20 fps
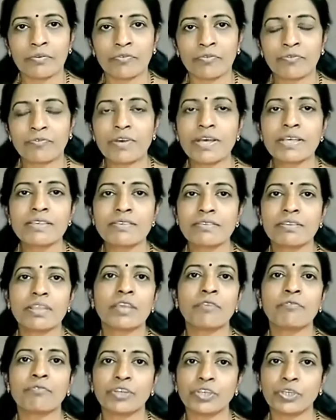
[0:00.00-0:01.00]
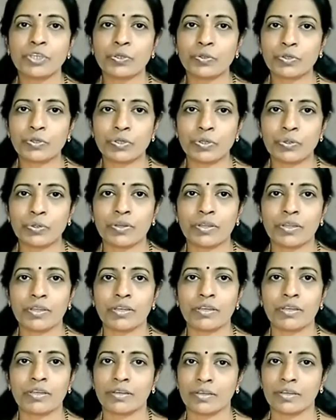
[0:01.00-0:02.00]
First thing which you should
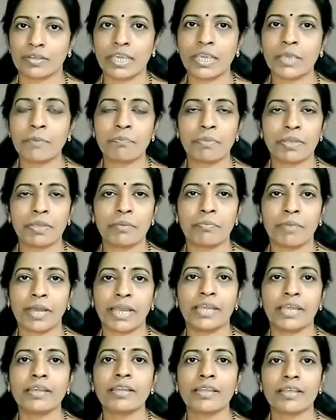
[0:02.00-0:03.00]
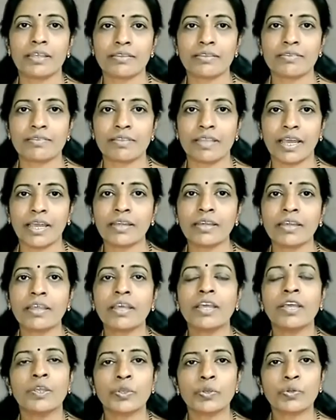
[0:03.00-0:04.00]
keep in mind is that
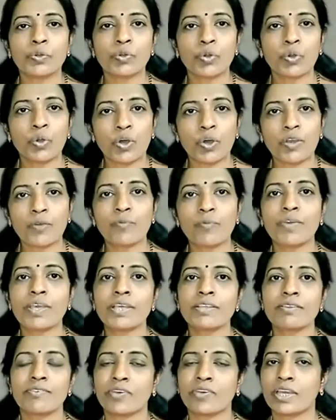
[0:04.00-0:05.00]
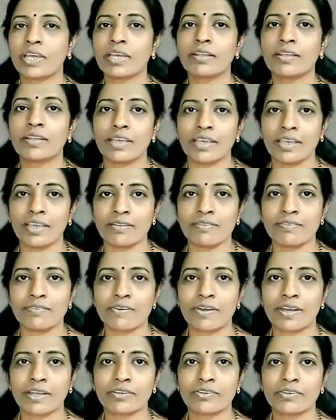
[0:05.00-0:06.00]
you should always read the
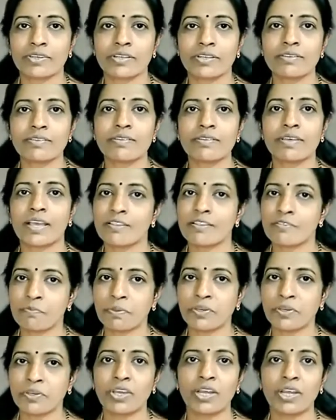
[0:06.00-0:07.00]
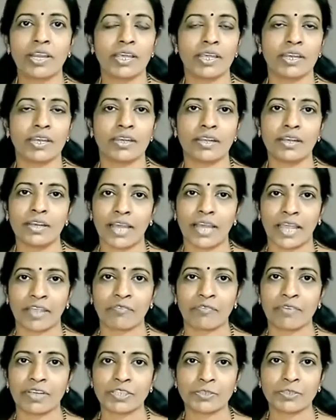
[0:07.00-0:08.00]
instructions, especially in a
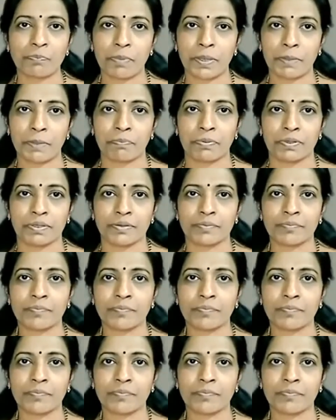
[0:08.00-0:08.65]
language paper.